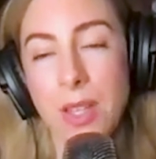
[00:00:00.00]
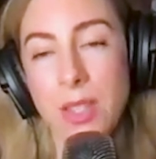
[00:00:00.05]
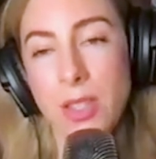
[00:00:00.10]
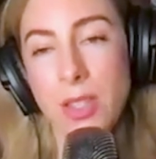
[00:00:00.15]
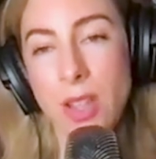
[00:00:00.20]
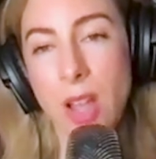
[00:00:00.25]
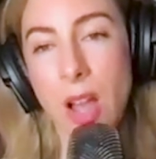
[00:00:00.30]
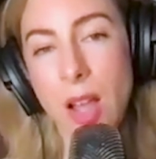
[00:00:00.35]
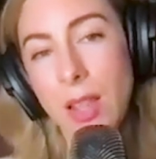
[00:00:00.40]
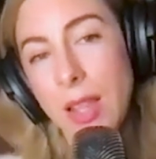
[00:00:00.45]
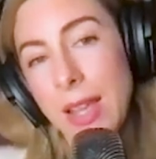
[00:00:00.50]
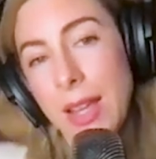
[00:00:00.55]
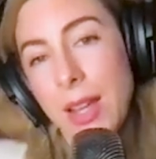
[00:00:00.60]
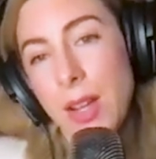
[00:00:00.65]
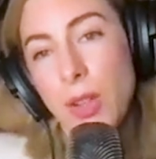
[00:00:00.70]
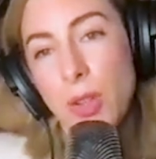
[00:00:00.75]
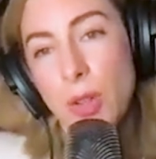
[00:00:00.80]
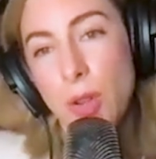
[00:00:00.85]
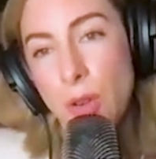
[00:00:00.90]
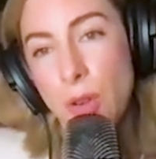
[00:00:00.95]
it's not like
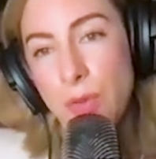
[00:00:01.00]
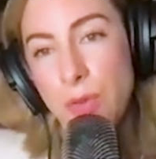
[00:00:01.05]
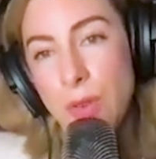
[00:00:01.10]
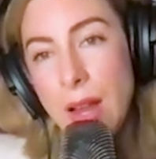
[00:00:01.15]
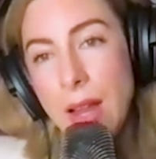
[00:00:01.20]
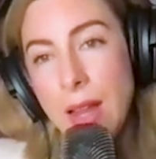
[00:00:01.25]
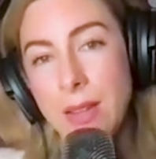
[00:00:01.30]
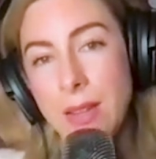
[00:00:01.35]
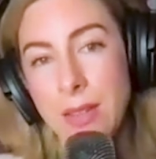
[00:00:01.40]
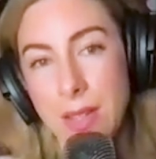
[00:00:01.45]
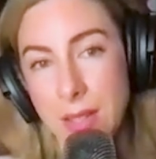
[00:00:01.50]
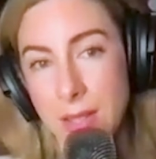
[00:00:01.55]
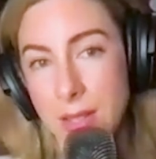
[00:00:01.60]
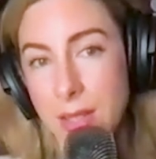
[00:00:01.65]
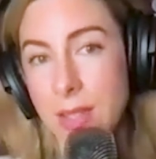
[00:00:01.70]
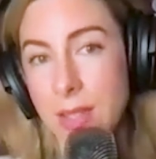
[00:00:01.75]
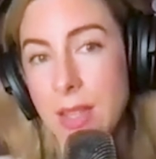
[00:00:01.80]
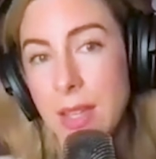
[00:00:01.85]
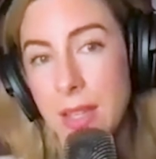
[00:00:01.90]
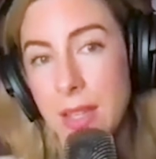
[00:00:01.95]
a girlfriend.
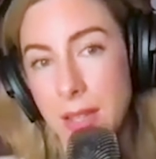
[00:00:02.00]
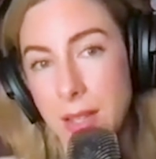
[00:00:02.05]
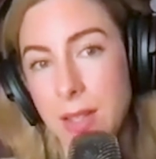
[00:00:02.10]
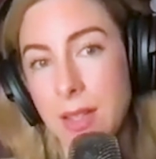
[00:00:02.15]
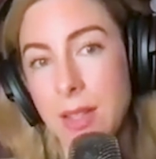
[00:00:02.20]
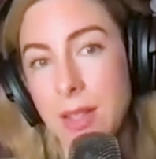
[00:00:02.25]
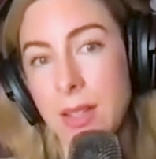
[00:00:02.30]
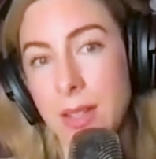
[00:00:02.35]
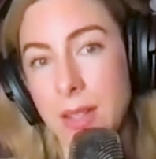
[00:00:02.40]
It's like